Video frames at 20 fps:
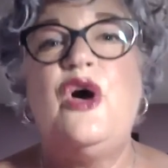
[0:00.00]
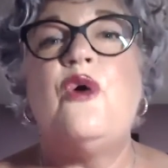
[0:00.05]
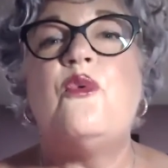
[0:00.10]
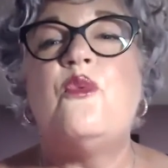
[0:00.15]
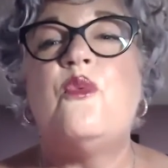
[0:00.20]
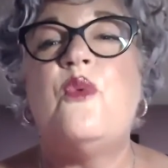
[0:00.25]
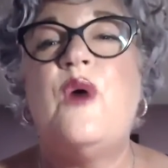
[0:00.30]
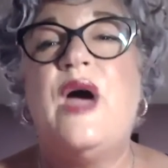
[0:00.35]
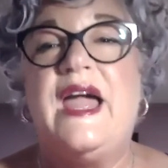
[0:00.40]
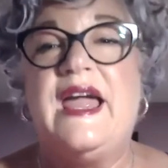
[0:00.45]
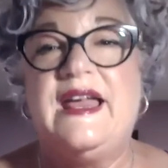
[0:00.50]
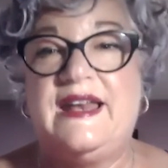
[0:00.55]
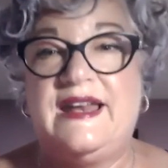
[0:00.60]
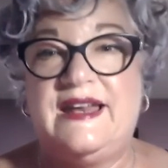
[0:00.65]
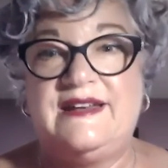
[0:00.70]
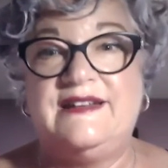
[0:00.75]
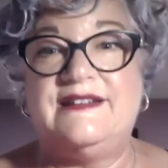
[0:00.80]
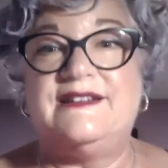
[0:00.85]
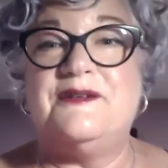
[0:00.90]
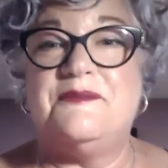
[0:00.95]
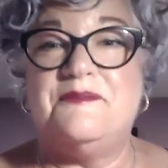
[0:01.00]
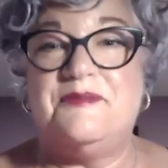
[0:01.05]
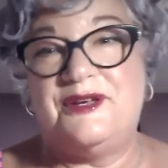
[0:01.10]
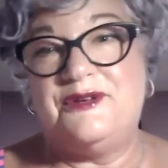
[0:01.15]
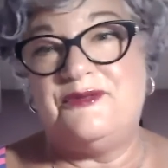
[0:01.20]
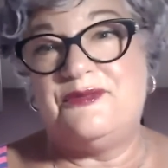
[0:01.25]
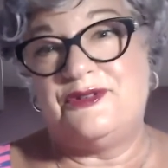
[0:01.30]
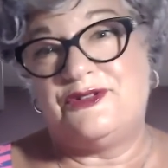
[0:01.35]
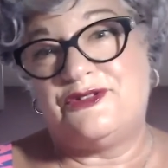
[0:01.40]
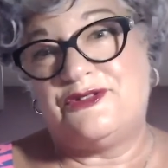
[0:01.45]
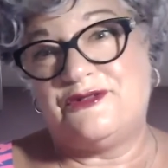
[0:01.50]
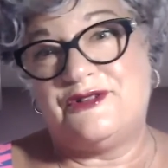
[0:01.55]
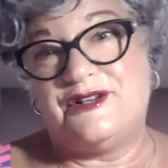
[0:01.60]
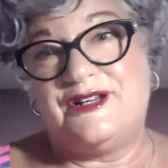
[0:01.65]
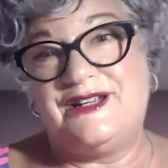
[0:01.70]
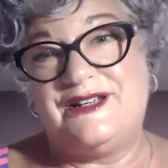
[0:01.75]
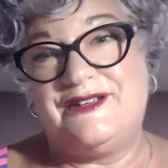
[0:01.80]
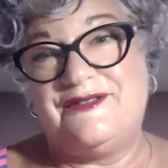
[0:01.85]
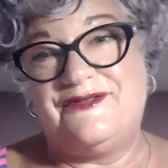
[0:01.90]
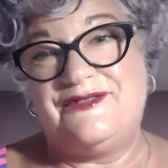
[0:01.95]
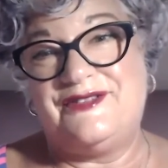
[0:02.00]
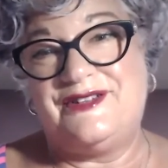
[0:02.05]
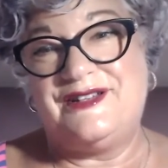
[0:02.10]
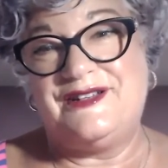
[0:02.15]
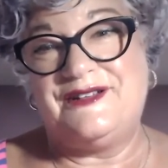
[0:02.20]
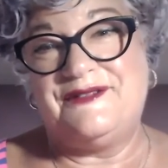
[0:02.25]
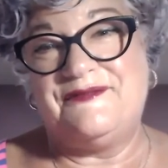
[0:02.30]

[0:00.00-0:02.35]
waiting to be retrieved.